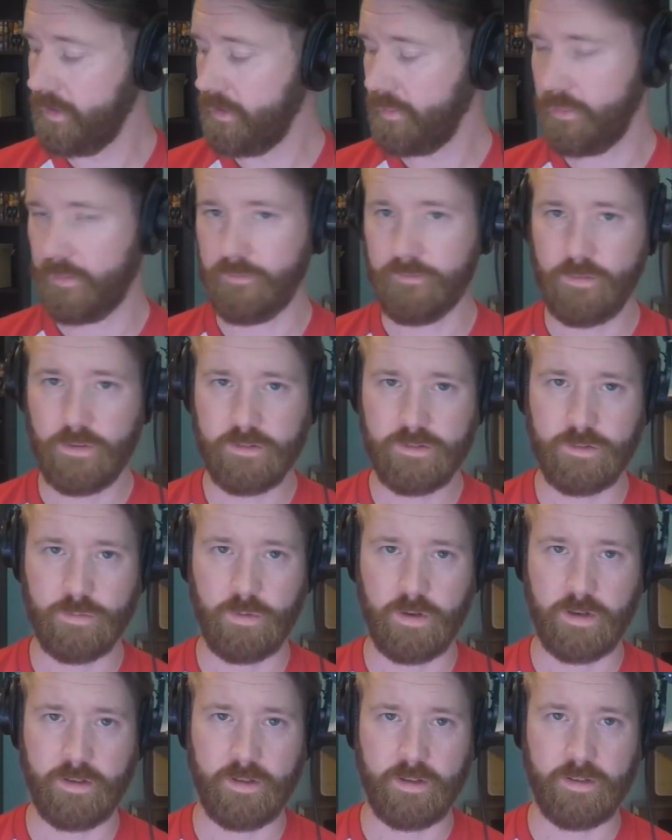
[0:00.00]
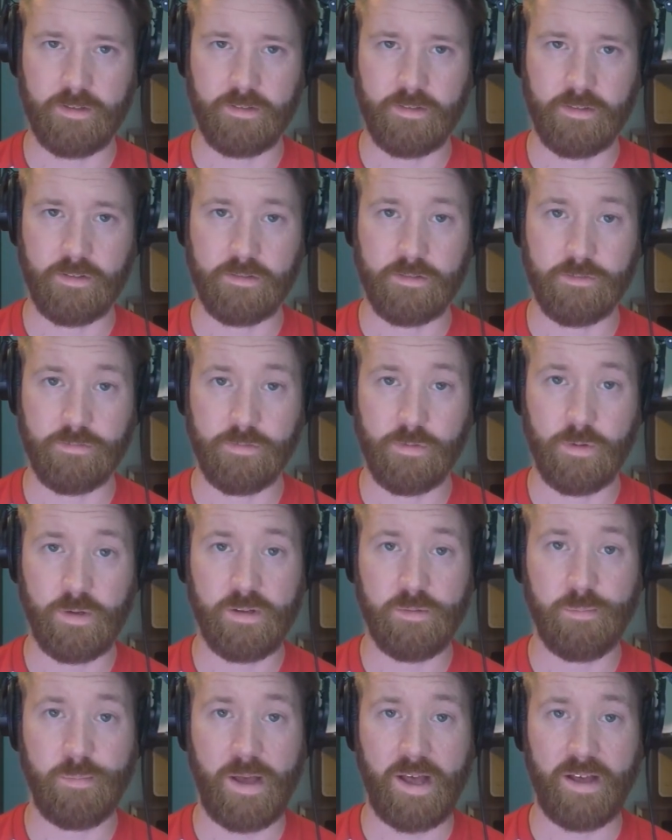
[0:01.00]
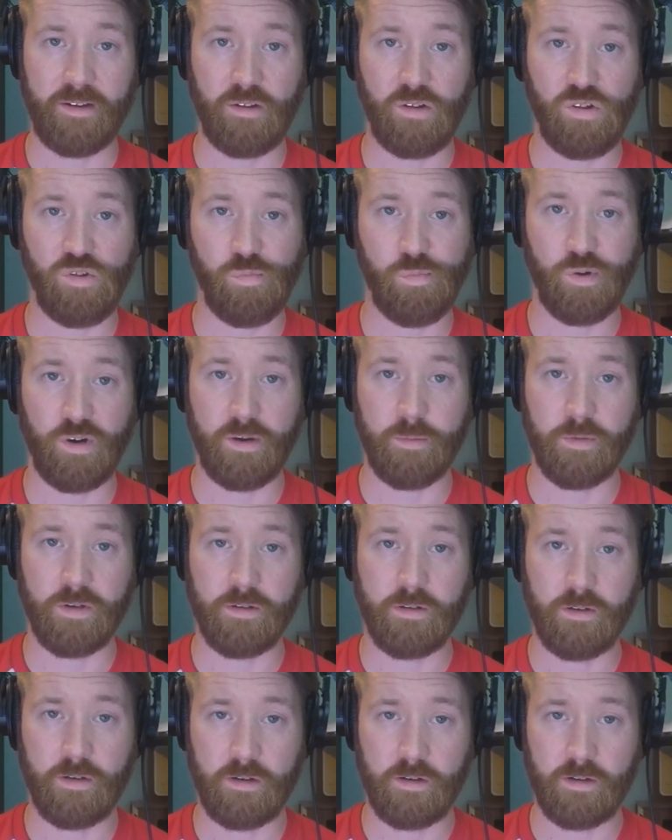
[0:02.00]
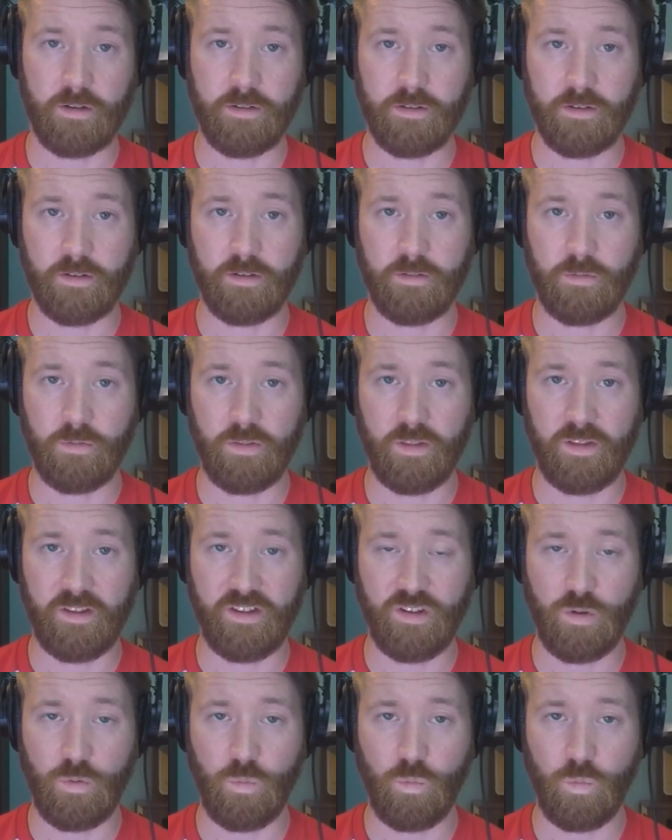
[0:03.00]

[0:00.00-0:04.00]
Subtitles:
the first way is there's a free battle primer on the